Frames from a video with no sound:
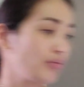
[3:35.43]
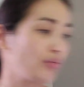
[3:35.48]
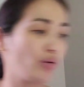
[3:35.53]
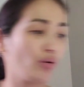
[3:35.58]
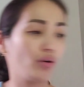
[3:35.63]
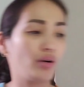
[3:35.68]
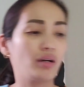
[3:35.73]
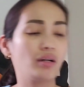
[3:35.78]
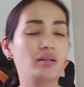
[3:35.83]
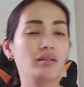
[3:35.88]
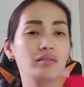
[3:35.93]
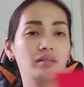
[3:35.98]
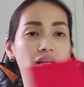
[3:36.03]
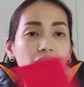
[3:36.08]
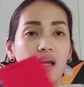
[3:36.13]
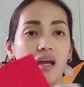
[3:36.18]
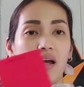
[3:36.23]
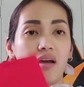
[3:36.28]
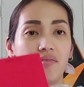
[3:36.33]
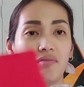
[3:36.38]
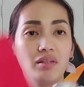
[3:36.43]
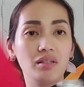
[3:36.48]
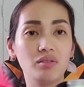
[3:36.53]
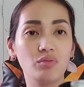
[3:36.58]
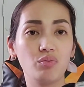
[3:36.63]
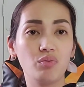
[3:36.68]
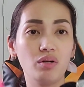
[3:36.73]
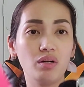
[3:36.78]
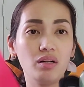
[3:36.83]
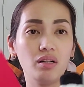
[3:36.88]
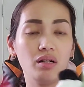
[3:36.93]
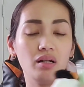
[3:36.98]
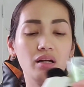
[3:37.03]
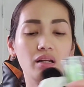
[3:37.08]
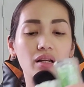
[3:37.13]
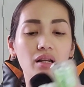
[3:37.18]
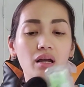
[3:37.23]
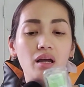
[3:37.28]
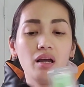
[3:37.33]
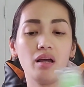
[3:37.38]
course I have this
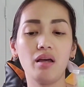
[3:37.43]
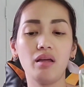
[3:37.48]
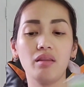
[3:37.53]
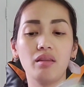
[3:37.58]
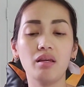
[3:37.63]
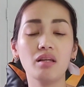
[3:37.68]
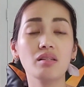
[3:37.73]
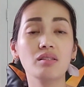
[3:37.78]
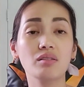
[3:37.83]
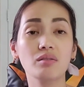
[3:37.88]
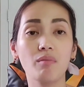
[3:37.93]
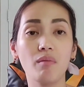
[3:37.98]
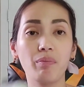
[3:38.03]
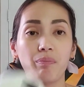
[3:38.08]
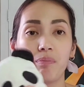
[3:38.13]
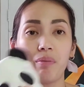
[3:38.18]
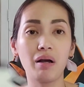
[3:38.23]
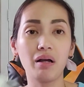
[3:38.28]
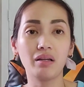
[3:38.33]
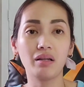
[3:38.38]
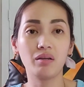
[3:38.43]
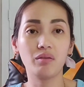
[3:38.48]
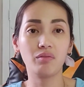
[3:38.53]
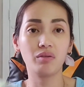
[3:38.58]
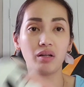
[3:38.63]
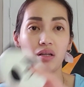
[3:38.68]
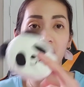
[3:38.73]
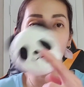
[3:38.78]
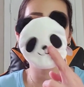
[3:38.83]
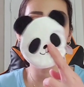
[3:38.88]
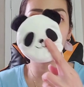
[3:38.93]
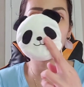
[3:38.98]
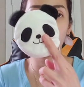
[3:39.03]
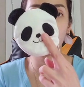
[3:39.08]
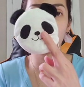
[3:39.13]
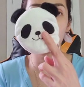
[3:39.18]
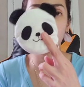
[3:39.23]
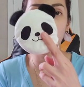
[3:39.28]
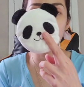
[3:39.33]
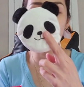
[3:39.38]
one. This pocket right here,
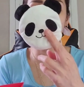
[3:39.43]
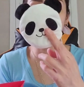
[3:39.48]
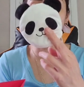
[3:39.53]
this is